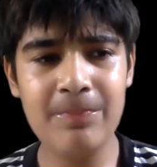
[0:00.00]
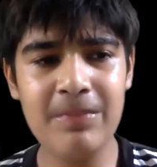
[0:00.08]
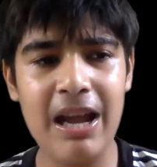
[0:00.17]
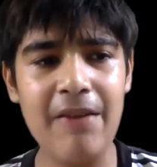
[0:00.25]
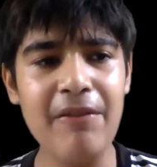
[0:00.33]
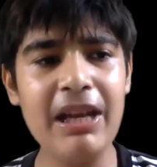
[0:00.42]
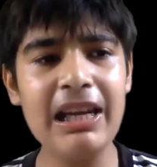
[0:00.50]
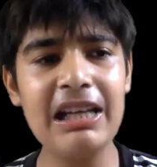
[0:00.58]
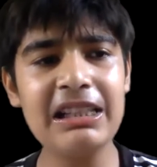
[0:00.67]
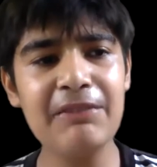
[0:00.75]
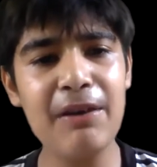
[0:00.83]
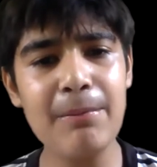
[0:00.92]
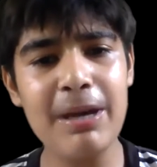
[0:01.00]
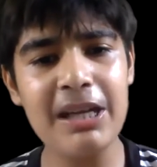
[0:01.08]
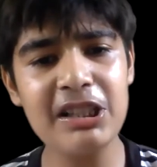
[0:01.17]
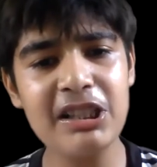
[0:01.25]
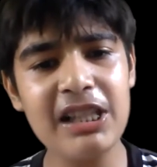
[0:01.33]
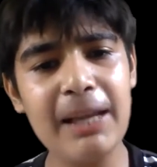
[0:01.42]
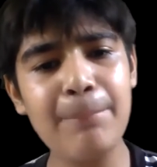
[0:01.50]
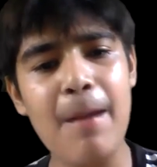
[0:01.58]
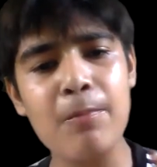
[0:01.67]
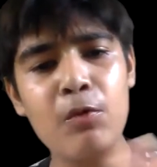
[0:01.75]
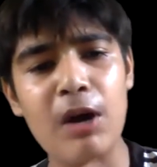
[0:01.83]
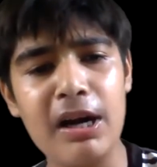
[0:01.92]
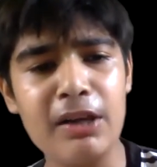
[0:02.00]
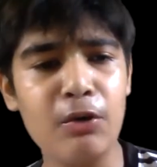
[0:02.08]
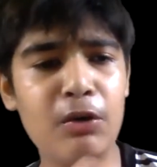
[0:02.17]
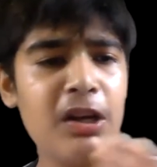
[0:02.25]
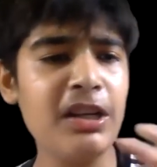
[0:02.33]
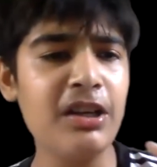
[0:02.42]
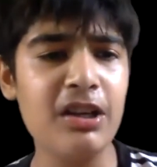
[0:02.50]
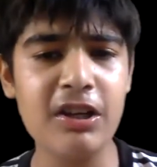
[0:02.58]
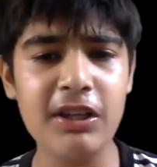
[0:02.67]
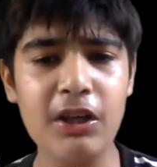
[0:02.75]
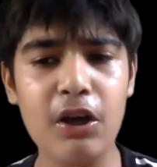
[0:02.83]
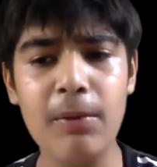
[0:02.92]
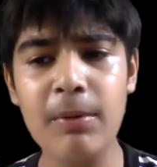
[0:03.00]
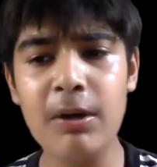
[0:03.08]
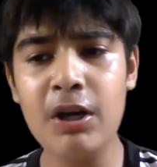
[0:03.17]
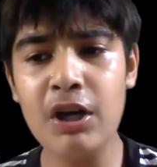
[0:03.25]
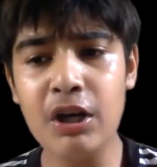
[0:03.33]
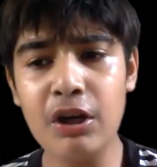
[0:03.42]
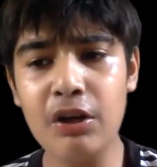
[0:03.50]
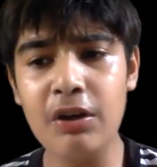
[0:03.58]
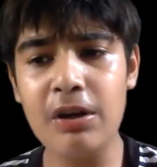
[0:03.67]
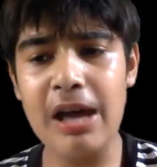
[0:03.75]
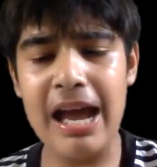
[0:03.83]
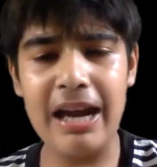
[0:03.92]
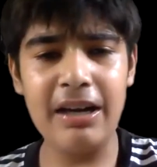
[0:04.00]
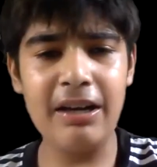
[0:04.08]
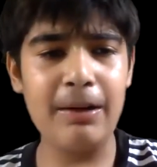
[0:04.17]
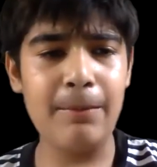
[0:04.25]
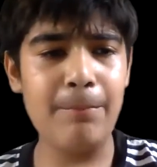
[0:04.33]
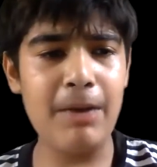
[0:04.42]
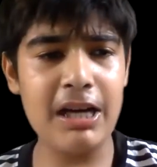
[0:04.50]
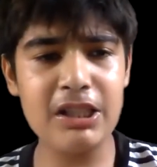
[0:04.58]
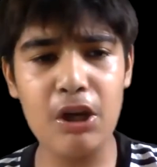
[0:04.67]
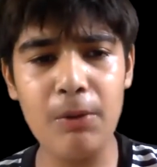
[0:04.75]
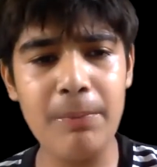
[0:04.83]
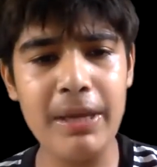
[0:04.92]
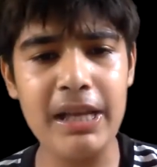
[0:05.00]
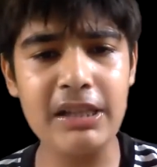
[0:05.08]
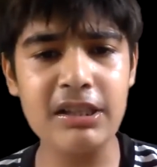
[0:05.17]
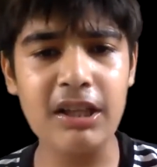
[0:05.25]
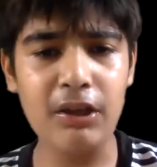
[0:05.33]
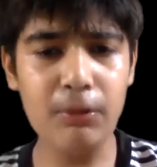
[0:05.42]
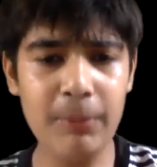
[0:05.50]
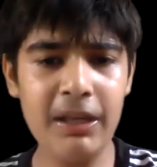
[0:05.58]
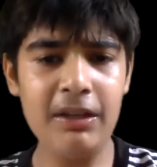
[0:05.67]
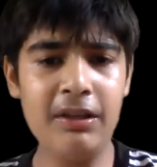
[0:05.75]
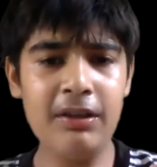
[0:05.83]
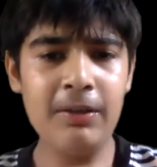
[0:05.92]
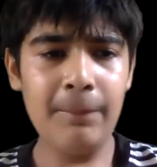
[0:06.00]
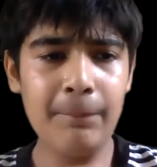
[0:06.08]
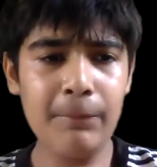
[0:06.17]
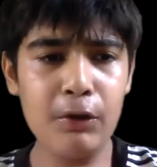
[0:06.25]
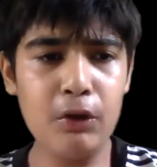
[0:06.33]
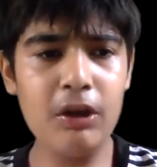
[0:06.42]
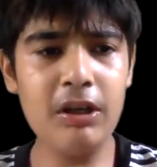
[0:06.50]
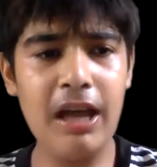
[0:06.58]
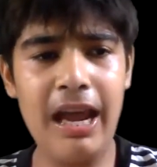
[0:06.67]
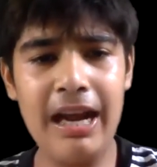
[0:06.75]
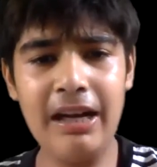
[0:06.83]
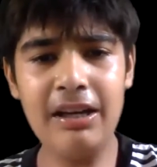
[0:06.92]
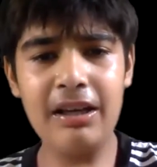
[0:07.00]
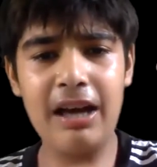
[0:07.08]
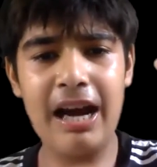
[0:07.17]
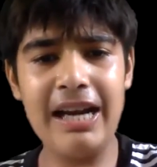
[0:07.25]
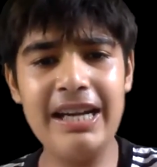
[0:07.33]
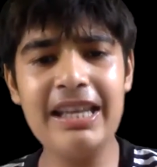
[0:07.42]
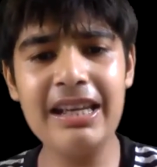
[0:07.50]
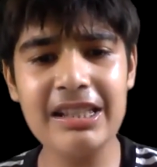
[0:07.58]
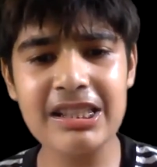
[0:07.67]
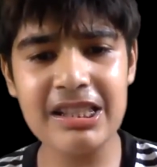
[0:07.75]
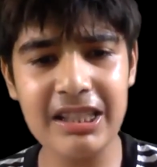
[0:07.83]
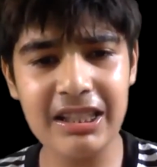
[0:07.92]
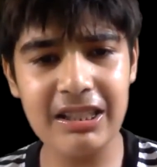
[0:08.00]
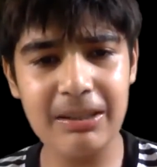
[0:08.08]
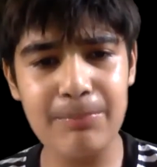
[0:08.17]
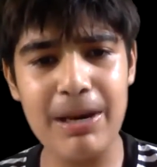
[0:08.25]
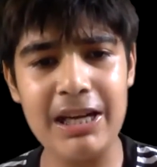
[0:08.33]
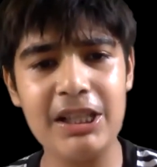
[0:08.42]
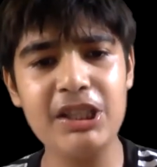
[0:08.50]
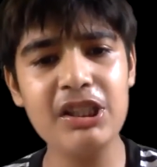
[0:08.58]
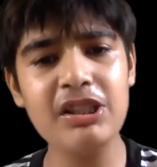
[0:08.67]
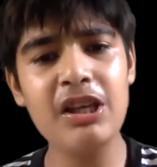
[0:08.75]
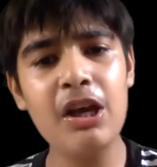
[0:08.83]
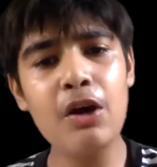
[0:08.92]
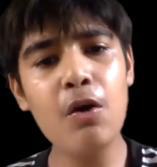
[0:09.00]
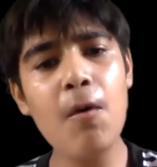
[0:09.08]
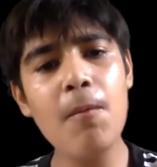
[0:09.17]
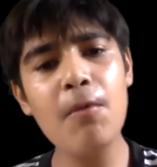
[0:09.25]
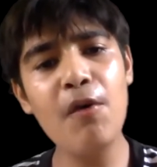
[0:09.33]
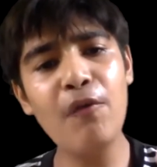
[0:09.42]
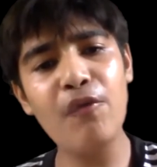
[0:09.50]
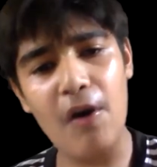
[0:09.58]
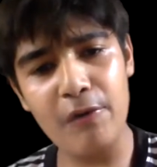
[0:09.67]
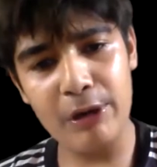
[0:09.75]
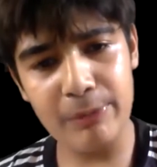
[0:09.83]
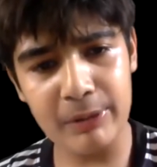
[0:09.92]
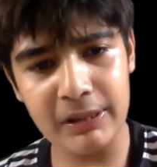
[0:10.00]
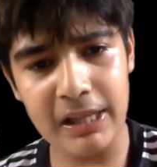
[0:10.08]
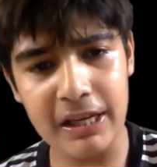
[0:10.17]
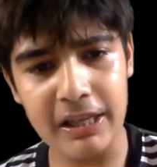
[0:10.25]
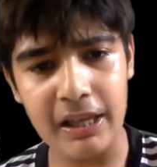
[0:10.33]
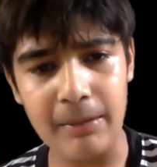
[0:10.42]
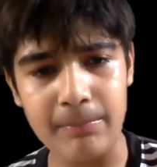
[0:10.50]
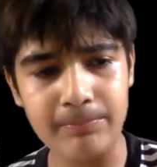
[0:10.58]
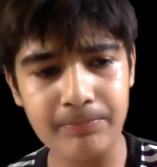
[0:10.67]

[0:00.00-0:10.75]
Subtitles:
And we classify managers like Pep Guardiola, Jurgen Klopp, and Marcelo Bielsa to be good and idealistic managers who move forward with their game.